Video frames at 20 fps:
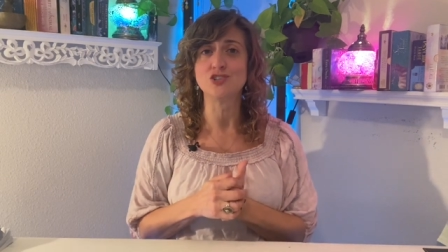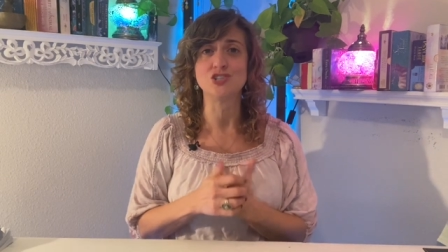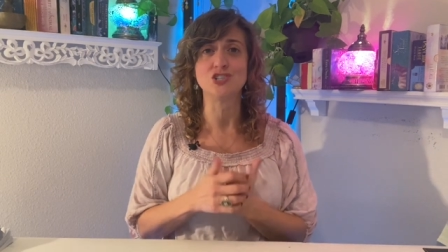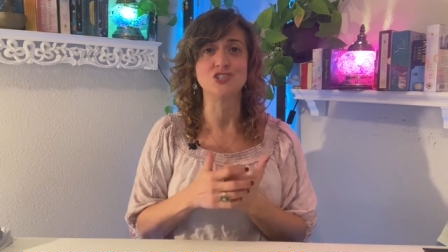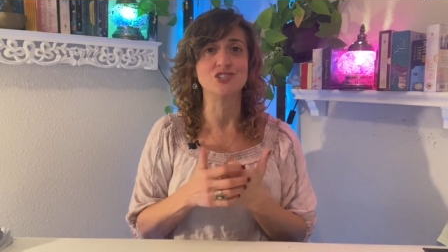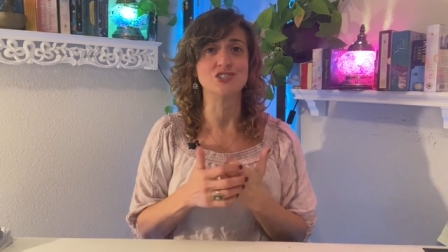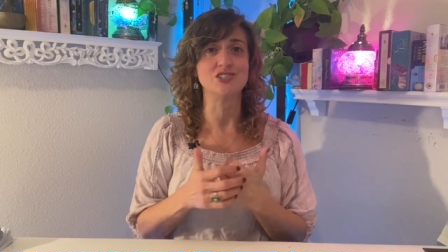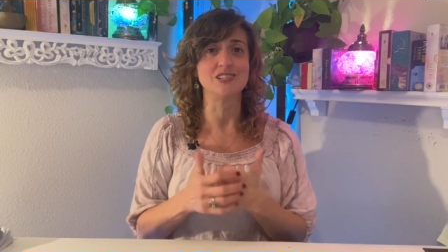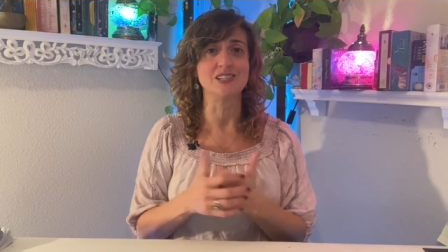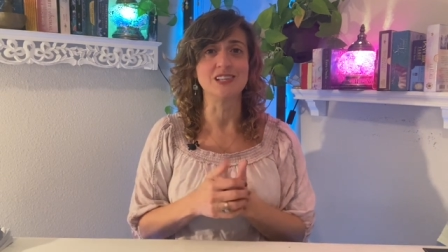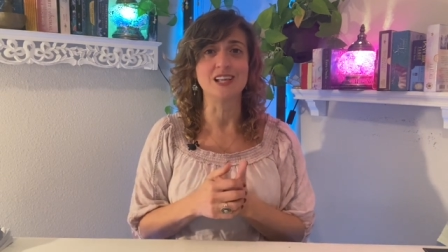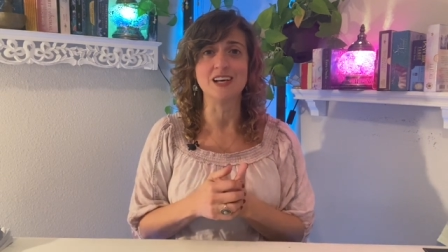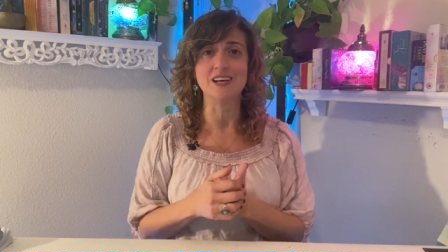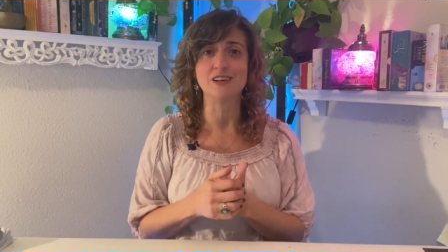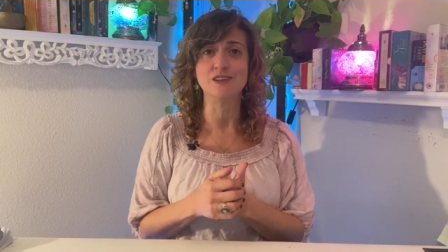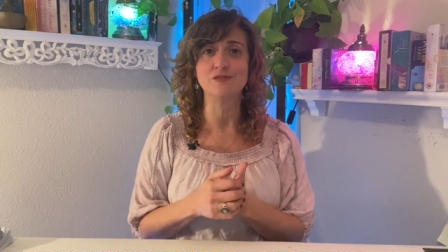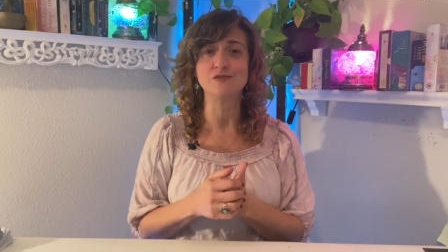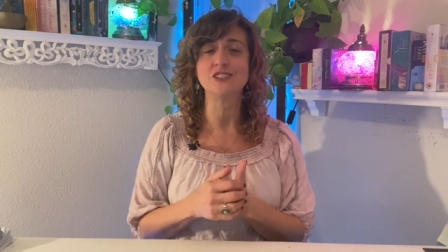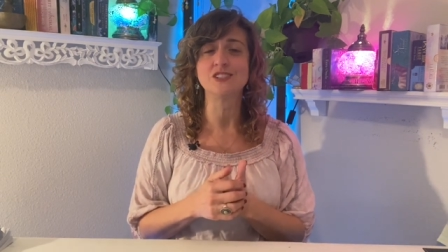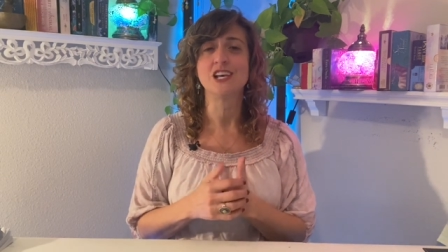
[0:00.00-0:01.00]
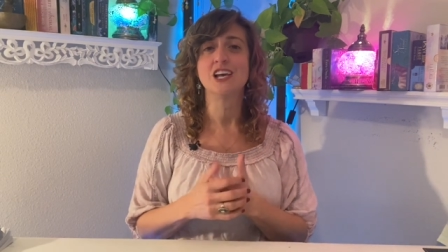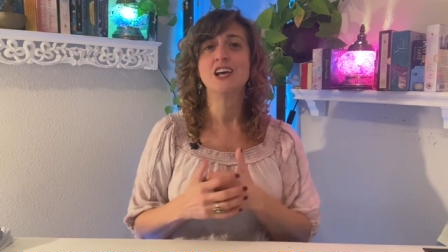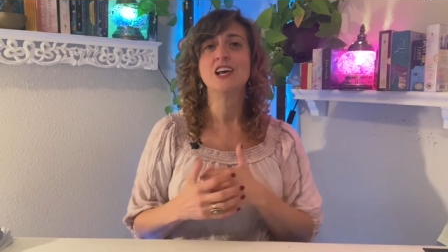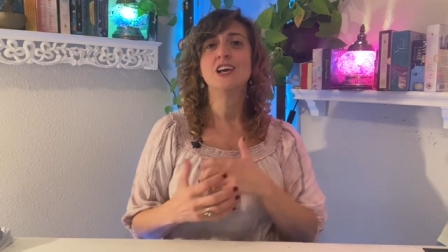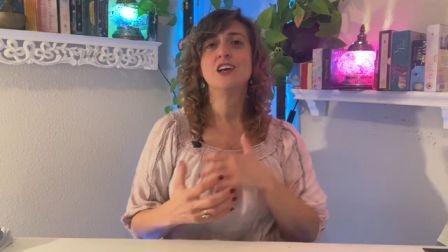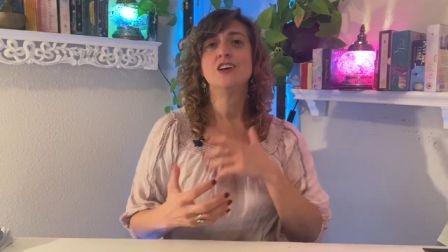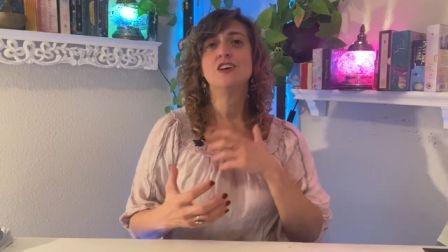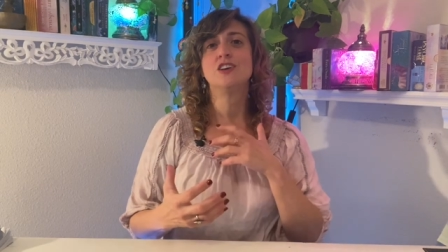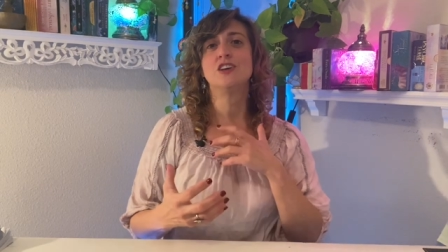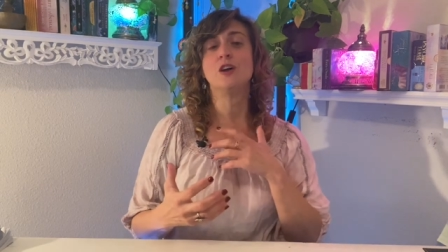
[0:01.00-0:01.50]
She just loves,
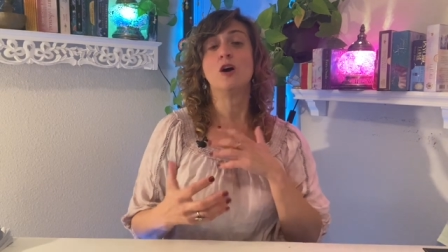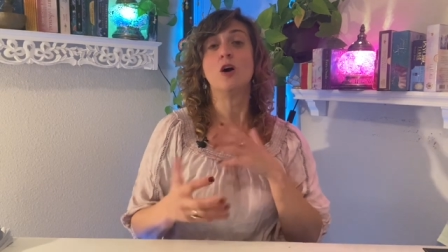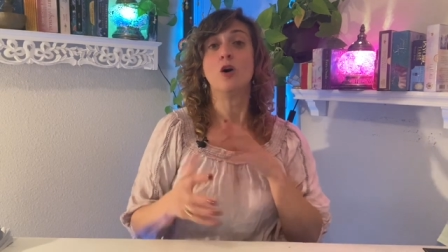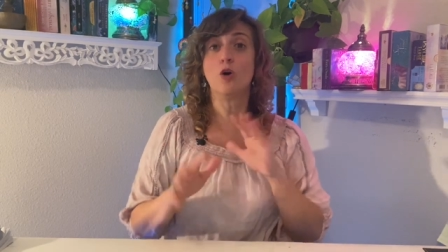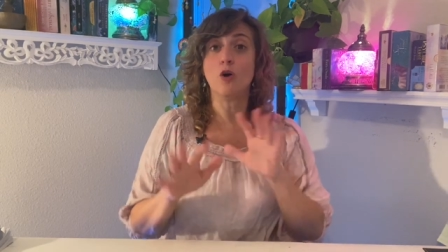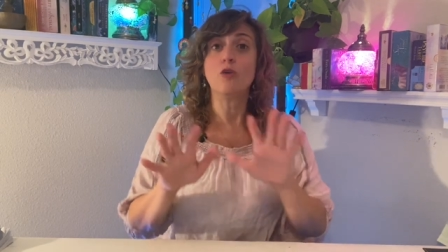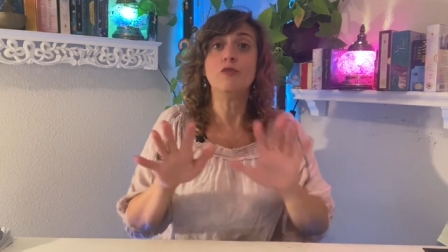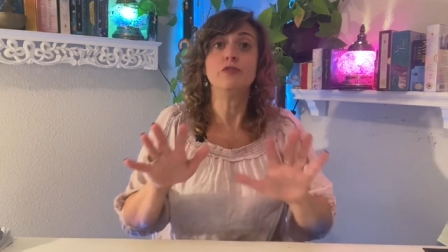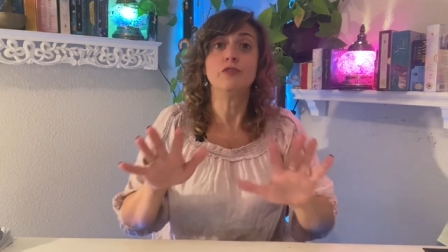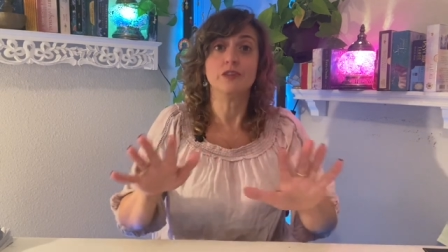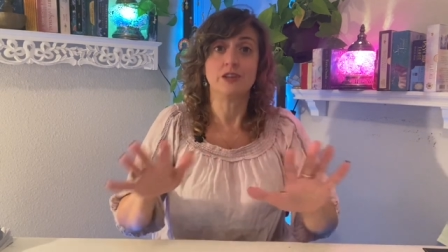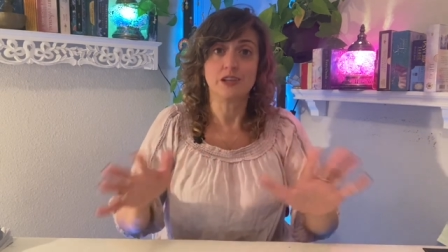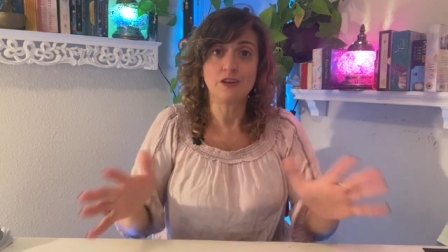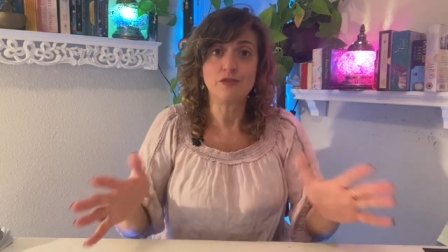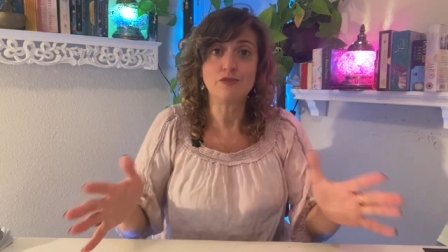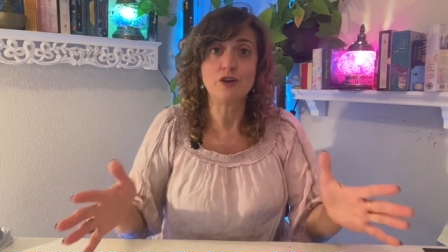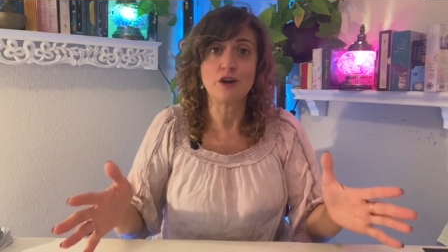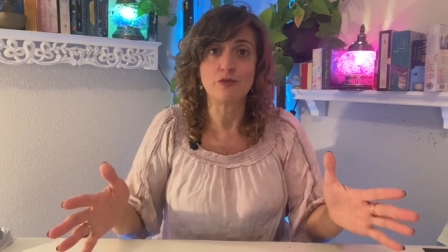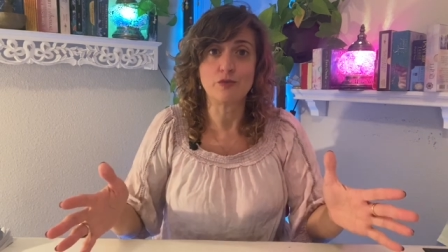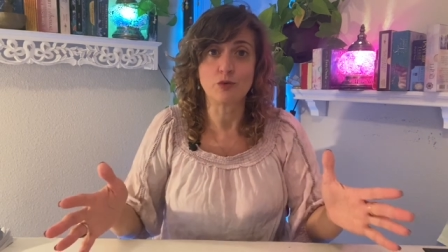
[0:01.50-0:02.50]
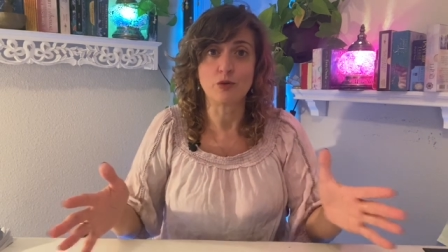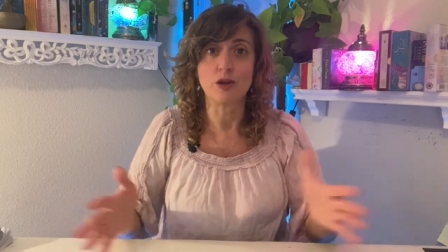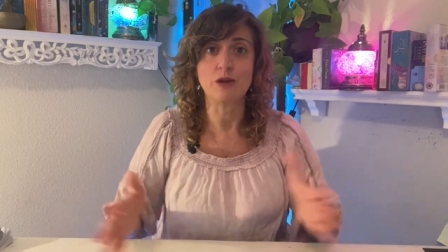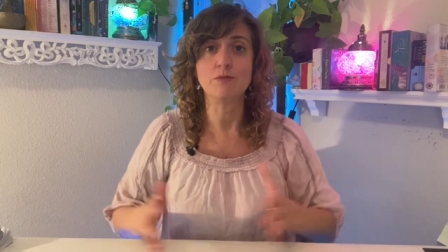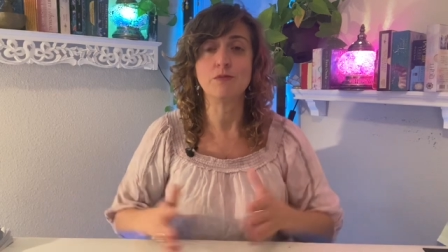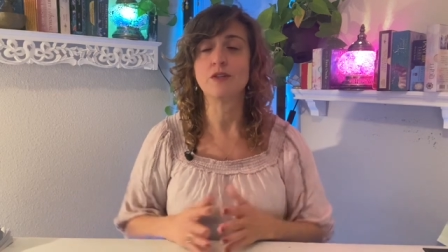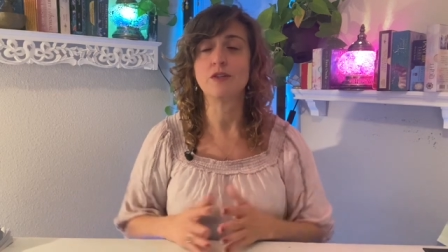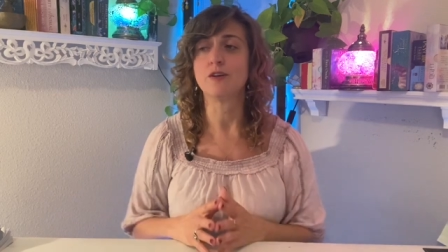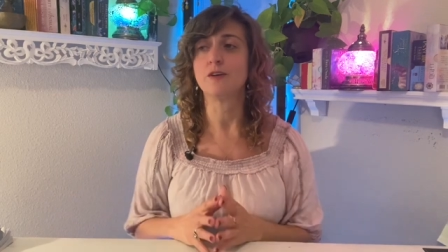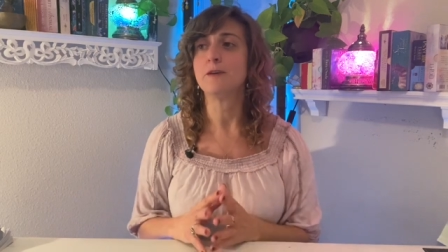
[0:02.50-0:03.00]
you know, hopefully, if you have a great
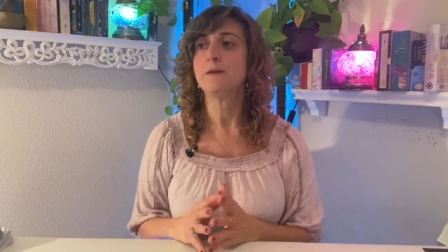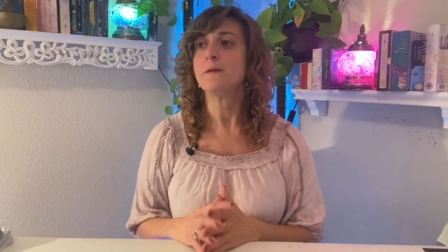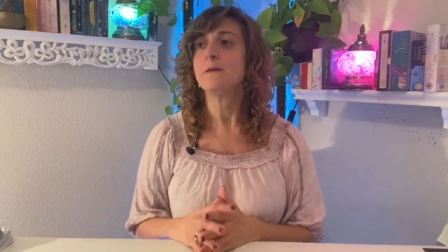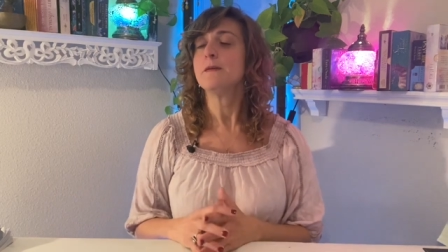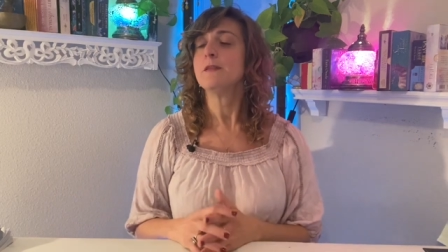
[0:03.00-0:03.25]
mother.